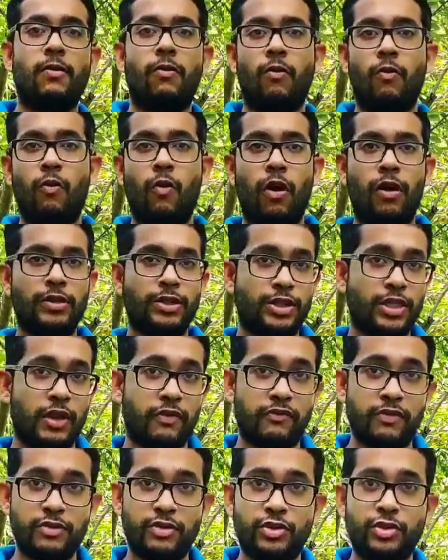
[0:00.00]
once
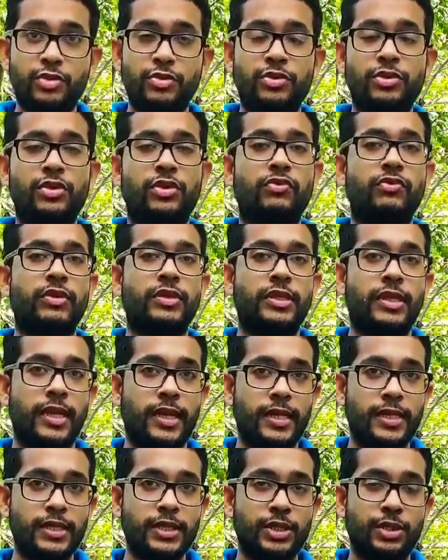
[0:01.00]
every 2 to 3
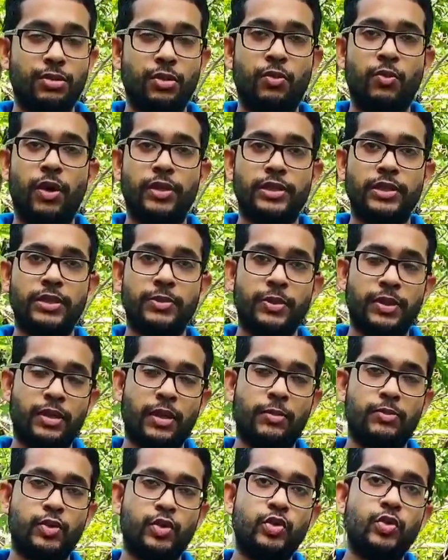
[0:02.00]
days. You don't want it to
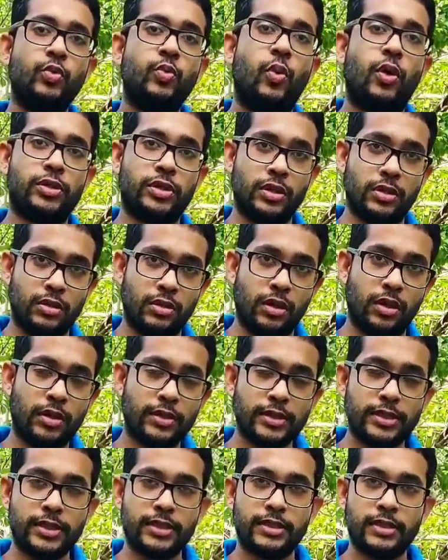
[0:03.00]
become too
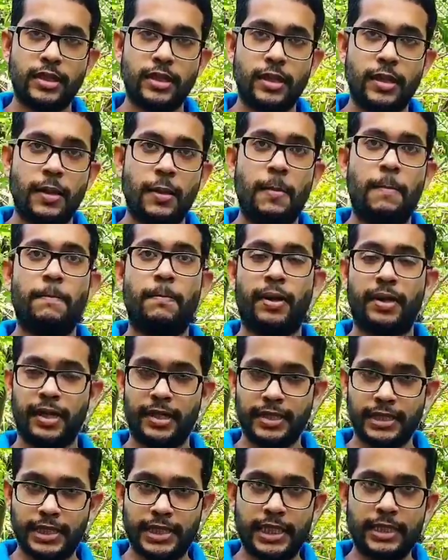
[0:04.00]
waterlogged, but at
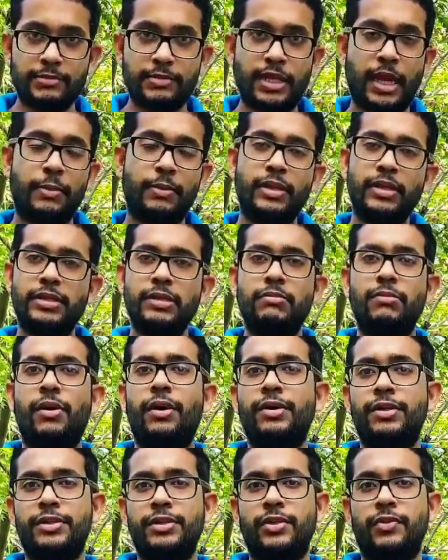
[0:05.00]
the same time, you need to
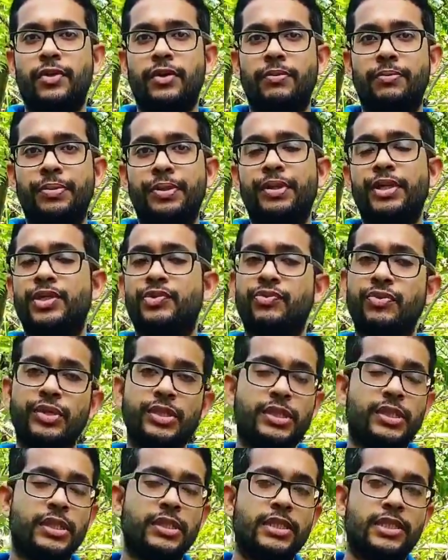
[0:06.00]
monitor it because, for
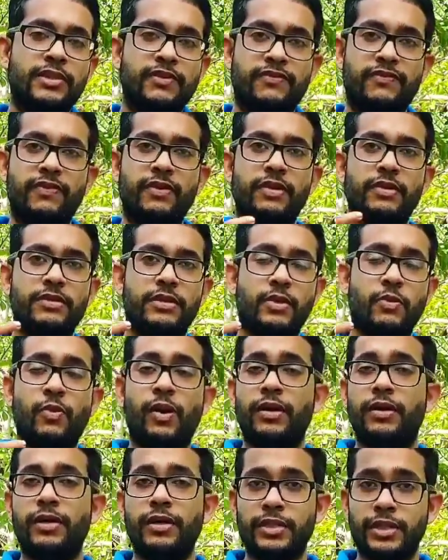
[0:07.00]
instance, if the
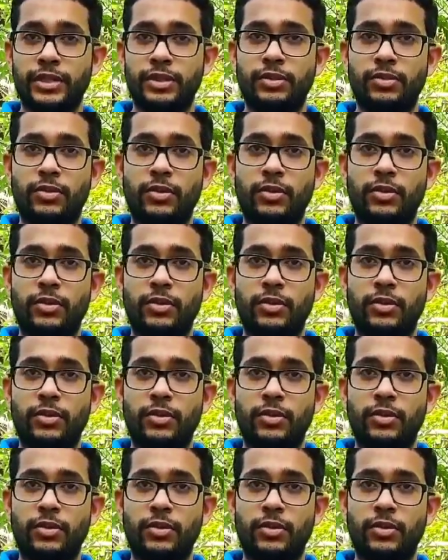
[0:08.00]
weather is,